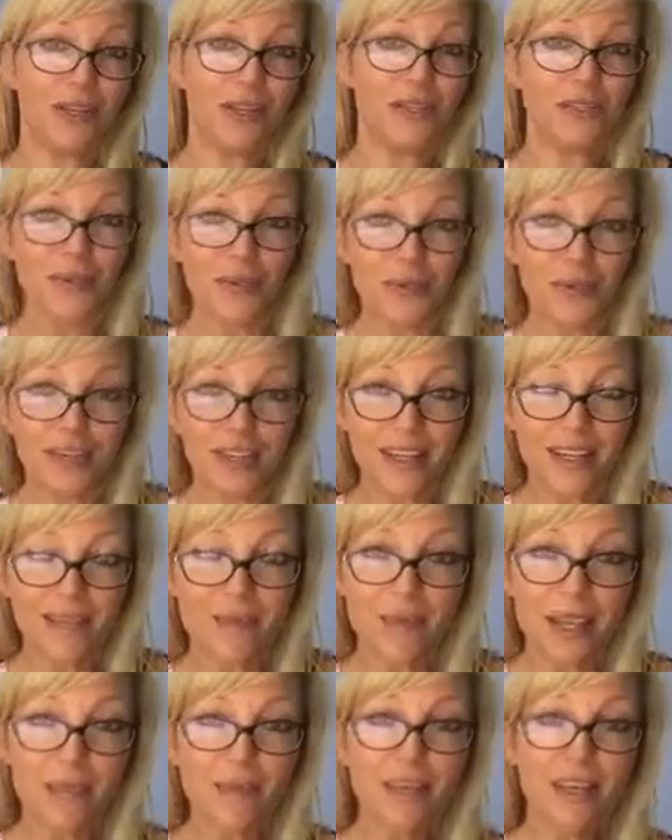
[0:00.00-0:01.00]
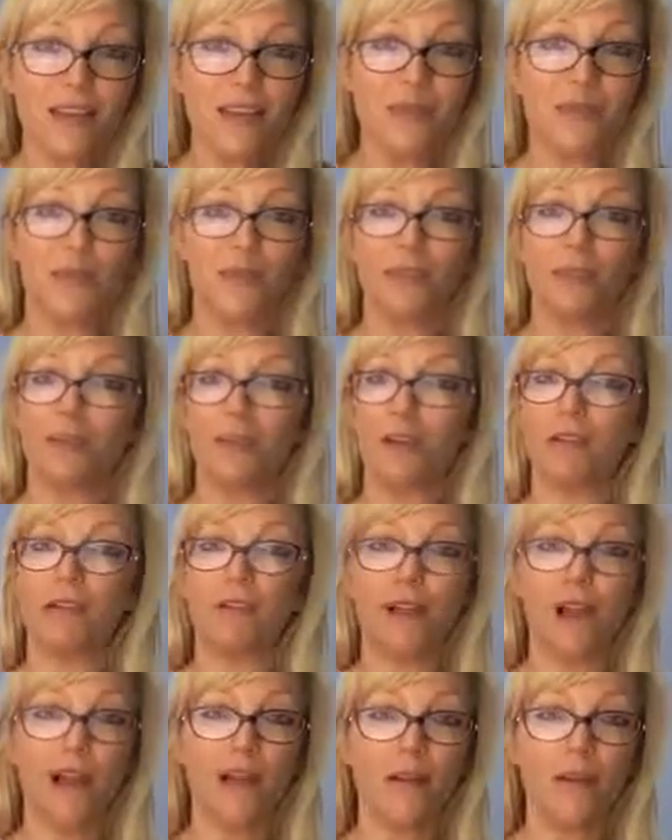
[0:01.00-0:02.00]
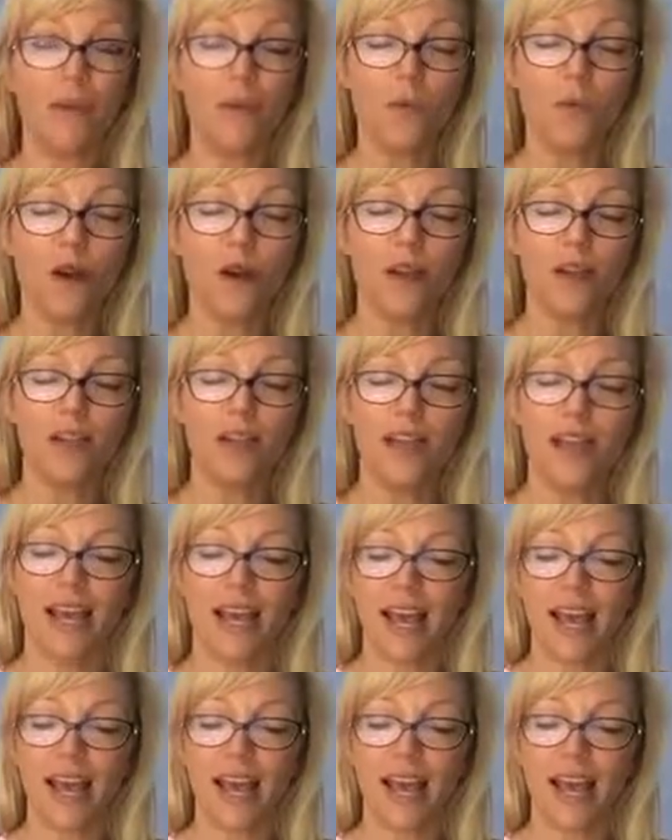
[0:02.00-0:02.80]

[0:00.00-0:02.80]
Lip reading: can join, maybe, or just be a fly on the wall.